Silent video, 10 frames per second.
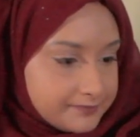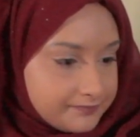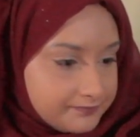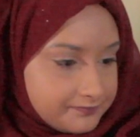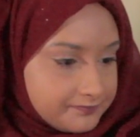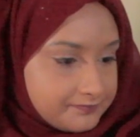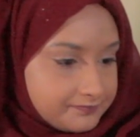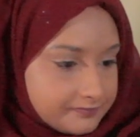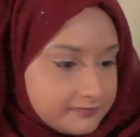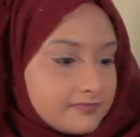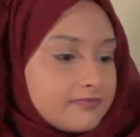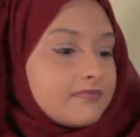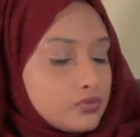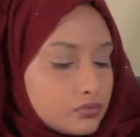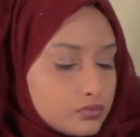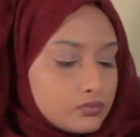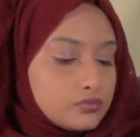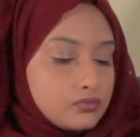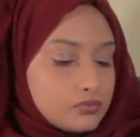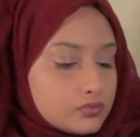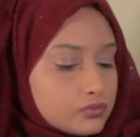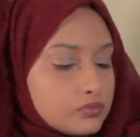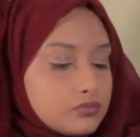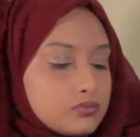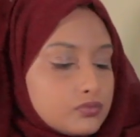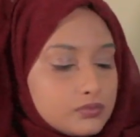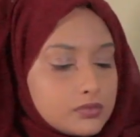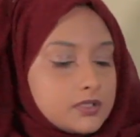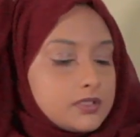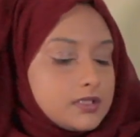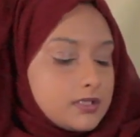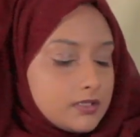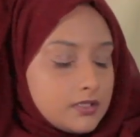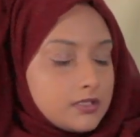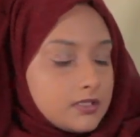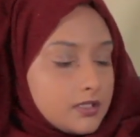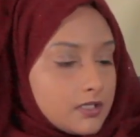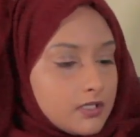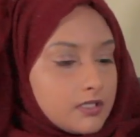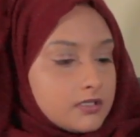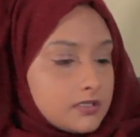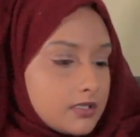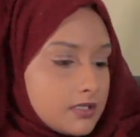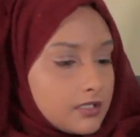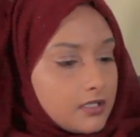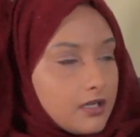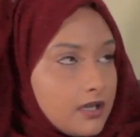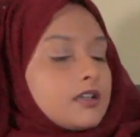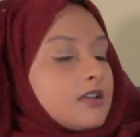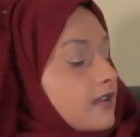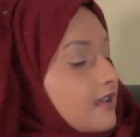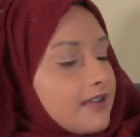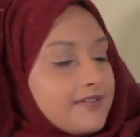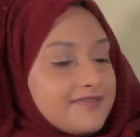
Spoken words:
(silence)